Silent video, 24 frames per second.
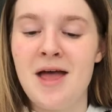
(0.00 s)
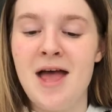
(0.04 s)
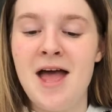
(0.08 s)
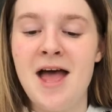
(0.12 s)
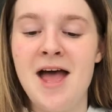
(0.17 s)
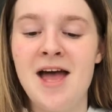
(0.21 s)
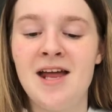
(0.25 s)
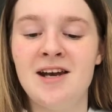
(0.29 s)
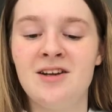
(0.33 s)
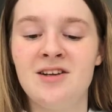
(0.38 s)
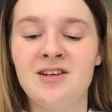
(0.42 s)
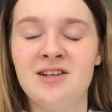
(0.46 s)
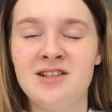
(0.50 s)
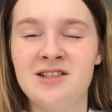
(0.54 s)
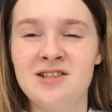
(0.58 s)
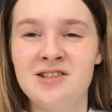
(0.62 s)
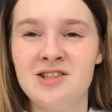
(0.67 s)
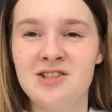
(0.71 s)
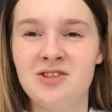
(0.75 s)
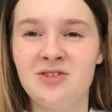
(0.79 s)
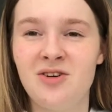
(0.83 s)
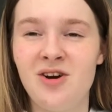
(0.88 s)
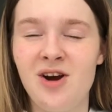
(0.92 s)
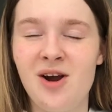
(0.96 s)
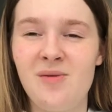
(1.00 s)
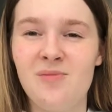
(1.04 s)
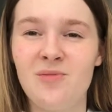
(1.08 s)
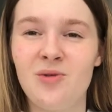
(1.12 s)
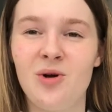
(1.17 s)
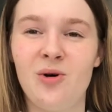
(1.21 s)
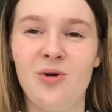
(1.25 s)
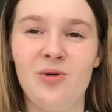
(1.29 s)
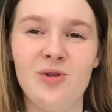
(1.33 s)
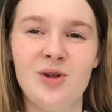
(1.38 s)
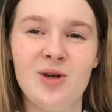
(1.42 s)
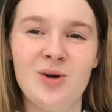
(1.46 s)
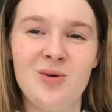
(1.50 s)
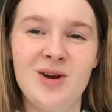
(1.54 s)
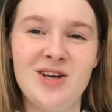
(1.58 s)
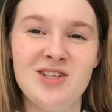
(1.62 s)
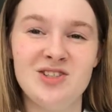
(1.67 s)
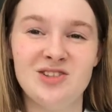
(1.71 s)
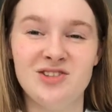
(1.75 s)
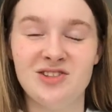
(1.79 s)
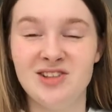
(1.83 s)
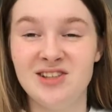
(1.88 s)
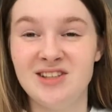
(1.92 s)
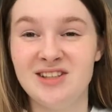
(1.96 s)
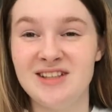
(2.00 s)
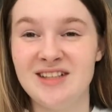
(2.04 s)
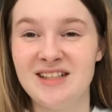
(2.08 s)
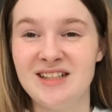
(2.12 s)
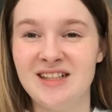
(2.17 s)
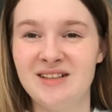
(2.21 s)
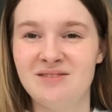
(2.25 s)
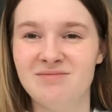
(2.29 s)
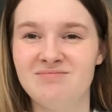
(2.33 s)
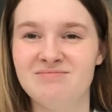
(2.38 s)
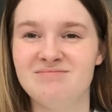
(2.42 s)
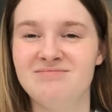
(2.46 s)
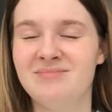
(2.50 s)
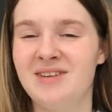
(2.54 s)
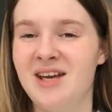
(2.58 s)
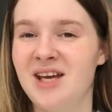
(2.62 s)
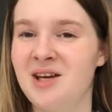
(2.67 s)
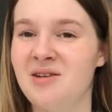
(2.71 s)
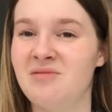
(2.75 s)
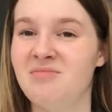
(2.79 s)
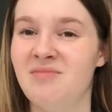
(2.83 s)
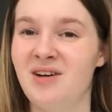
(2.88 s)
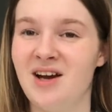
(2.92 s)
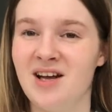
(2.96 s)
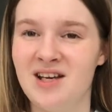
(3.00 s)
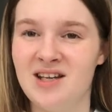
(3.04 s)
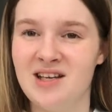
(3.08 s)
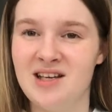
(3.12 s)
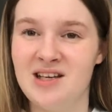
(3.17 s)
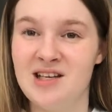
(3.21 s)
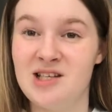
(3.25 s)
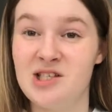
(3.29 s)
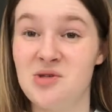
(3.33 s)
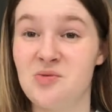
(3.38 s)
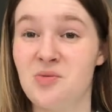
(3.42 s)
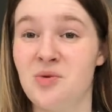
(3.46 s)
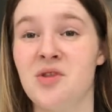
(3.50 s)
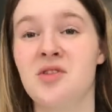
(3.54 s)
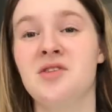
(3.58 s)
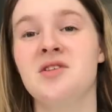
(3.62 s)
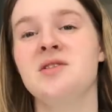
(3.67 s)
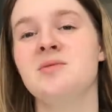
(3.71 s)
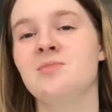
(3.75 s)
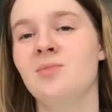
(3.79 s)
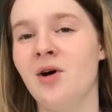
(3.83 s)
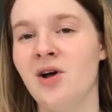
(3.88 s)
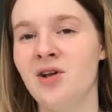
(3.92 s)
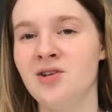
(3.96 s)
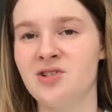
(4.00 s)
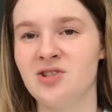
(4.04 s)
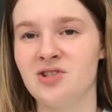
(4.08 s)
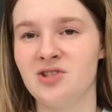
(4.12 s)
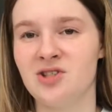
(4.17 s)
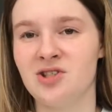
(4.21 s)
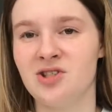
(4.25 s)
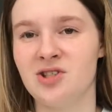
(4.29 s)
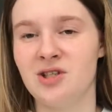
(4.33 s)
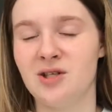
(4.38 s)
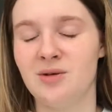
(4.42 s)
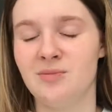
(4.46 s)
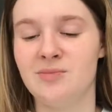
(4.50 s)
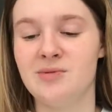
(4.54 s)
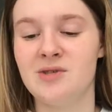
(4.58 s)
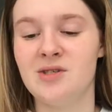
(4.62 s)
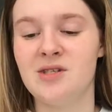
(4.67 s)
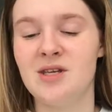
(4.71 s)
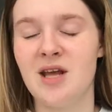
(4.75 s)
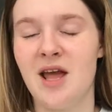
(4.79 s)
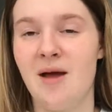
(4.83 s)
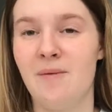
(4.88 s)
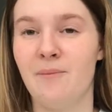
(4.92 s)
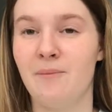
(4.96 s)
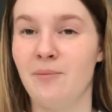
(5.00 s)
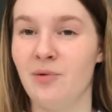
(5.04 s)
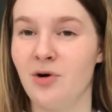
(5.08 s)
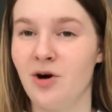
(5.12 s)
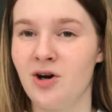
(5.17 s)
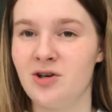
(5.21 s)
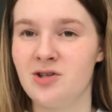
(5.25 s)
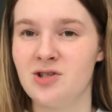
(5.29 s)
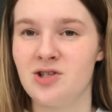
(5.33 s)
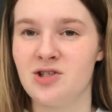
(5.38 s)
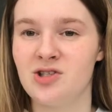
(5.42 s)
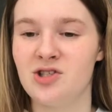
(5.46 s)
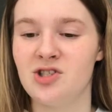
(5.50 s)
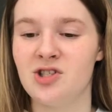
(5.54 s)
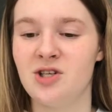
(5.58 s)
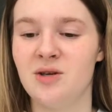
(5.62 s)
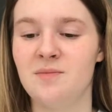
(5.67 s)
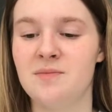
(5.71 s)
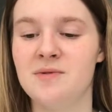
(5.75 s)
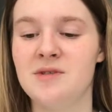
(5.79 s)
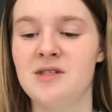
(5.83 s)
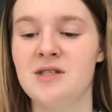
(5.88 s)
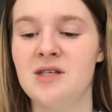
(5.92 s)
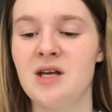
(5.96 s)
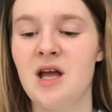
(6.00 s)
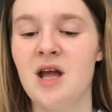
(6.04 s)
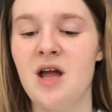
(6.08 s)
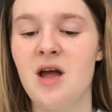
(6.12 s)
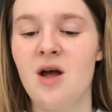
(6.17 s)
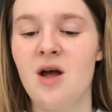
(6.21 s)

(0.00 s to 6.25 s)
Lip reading: And on Instagram, the only way to really make money is with sponsorships and partnerships,